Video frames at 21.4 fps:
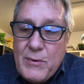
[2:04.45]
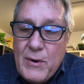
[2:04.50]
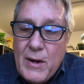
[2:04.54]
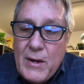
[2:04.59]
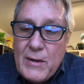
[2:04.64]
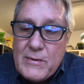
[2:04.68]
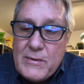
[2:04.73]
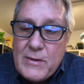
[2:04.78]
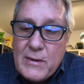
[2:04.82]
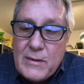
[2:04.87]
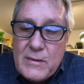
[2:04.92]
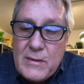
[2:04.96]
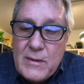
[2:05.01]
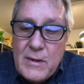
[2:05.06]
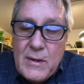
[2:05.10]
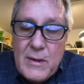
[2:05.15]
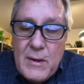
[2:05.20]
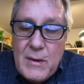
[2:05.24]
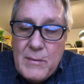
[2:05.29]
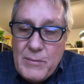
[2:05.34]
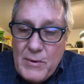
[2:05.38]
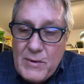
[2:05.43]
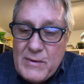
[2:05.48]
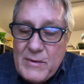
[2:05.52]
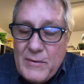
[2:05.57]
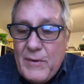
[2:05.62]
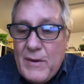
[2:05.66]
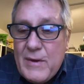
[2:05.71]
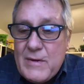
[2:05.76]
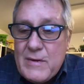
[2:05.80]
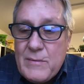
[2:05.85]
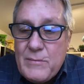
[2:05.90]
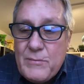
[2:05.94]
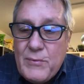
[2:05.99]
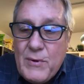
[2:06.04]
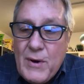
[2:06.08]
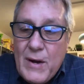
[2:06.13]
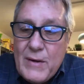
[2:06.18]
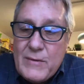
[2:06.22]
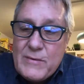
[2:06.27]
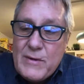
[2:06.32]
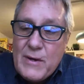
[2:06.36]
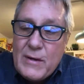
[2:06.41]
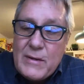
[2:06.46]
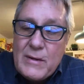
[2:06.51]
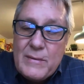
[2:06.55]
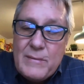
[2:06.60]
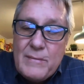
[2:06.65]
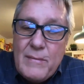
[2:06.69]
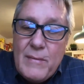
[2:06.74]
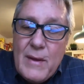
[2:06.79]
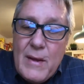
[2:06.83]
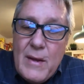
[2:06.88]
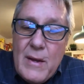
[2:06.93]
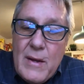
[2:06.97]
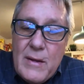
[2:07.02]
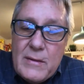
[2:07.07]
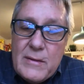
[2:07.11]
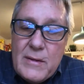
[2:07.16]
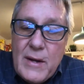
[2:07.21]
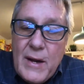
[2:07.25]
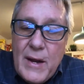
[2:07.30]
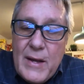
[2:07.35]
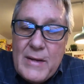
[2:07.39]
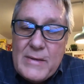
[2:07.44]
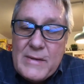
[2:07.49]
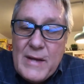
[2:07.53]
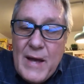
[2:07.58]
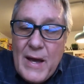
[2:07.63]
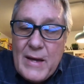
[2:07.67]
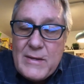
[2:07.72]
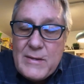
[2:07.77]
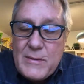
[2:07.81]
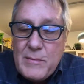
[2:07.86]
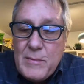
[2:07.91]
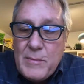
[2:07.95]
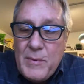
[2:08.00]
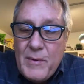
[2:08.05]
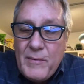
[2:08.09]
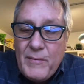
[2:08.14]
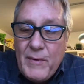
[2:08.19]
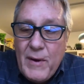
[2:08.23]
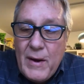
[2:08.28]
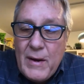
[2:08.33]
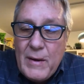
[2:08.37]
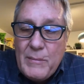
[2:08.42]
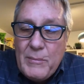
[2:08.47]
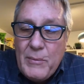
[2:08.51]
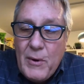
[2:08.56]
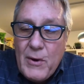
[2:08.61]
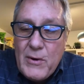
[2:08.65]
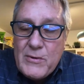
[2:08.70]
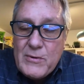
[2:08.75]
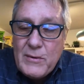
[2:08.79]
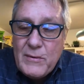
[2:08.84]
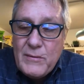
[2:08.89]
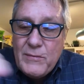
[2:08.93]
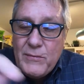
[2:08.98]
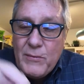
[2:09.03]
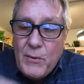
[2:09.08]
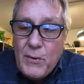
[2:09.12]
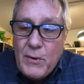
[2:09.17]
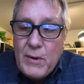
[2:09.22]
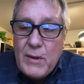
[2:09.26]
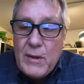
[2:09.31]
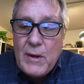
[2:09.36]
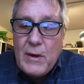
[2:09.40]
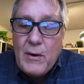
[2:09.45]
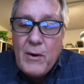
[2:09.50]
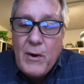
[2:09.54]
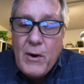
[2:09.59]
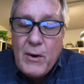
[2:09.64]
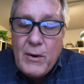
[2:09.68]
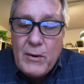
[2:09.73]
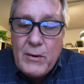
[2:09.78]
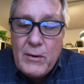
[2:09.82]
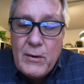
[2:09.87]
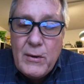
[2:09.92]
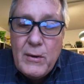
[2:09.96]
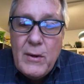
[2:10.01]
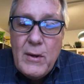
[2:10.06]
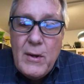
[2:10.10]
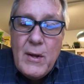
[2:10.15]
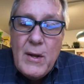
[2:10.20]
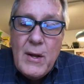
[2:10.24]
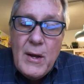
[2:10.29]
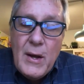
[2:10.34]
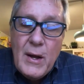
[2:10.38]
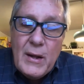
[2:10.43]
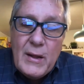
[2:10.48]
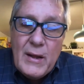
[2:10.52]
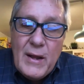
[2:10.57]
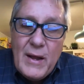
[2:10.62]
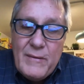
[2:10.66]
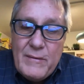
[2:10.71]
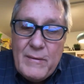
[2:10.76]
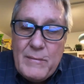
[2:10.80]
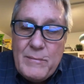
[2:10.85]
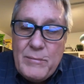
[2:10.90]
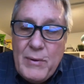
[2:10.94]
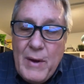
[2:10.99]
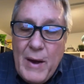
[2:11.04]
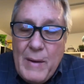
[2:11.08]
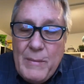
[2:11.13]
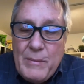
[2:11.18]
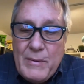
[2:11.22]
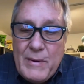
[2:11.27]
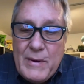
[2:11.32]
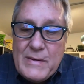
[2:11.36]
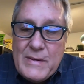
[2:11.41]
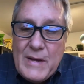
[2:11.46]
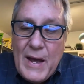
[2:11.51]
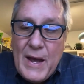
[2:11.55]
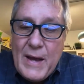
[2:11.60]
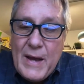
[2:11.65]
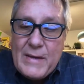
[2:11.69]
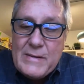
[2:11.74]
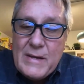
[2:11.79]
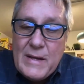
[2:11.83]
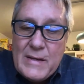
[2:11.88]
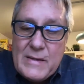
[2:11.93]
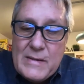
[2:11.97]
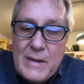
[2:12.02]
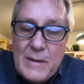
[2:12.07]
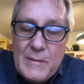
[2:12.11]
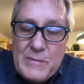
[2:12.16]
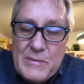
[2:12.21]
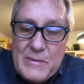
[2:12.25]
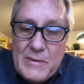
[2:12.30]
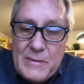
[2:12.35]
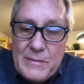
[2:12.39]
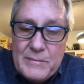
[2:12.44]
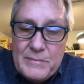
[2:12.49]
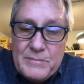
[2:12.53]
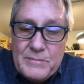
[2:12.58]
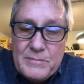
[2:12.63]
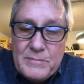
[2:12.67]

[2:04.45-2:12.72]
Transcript: project preservation project. Today's action would provide a partial 40 year Article 11 property tax exemption.